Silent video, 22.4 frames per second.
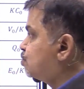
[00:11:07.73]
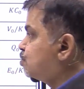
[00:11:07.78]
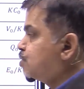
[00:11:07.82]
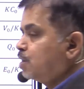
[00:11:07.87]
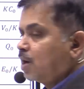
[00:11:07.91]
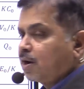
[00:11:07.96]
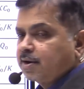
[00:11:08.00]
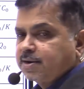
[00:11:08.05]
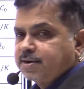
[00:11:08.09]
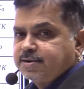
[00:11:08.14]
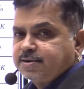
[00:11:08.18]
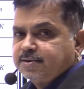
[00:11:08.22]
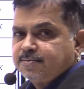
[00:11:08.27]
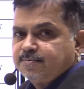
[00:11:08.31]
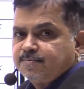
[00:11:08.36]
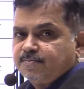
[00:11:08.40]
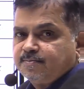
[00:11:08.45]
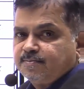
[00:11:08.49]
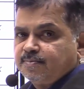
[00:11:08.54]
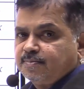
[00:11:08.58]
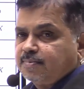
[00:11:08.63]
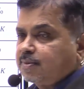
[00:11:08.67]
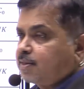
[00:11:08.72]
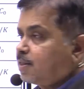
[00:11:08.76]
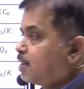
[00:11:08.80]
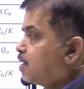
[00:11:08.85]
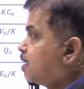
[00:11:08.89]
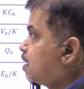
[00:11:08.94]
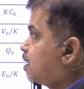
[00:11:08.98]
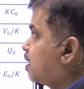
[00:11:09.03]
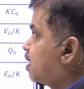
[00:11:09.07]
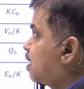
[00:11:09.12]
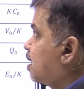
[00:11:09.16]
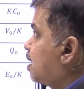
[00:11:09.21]
Q naught
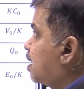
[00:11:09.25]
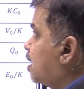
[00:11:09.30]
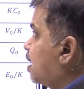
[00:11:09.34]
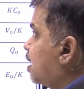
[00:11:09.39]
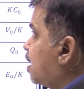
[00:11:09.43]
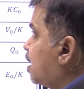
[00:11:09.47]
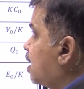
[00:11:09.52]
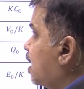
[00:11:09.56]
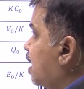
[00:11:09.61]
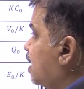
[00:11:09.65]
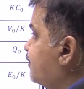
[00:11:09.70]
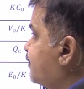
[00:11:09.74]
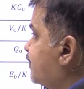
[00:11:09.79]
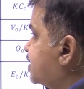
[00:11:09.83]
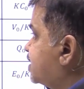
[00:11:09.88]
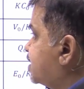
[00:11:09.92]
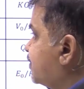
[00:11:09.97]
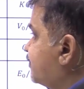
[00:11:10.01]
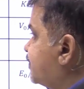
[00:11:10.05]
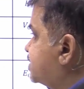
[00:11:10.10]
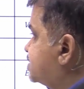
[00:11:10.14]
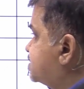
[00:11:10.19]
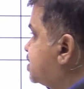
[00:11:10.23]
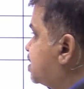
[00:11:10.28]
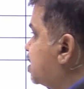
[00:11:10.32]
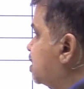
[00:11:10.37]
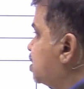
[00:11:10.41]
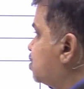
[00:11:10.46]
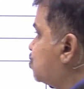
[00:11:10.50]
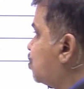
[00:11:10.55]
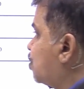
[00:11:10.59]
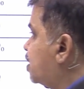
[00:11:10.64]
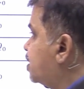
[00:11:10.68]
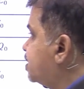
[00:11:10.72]
and for the
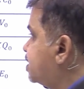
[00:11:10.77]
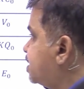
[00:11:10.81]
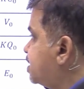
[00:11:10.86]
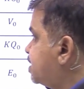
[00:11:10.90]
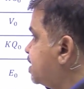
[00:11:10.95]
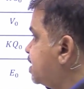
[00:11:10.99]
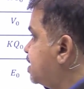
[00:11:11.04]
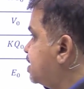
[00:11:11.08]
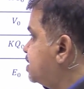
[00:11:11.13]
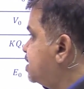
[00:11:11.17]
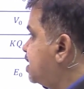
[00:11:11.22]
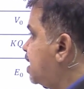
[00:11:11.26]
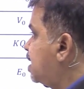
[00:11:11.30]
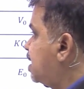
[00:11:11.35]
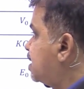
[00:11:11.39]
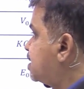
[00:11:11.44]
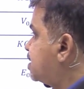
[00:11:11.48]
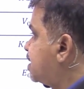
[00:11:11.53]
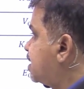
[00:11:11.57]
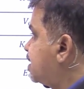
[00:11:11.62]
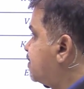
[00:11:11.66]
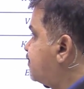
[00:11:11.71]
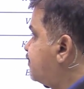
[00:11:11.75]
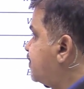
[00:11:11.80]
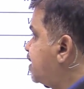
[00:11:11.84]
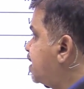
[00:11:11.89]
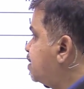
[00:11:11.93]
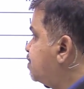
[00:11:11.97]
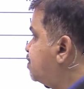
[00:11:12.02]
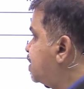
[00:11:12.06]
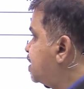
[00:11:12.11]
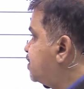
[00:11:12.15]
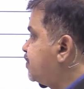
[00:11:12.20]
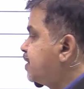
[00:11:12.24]
physical quantity the electric
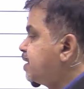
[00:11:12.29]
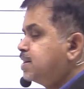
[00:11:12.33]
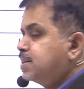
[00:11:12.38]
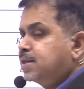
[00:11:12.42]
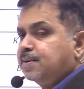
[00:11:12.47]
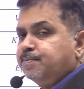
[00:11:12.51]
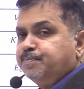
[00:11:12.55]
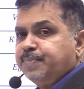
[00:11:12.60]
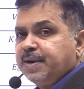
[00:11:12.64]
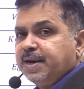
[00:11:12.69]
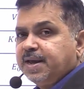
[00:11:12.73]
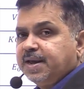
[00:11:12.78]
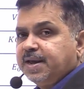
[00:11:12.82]
field between the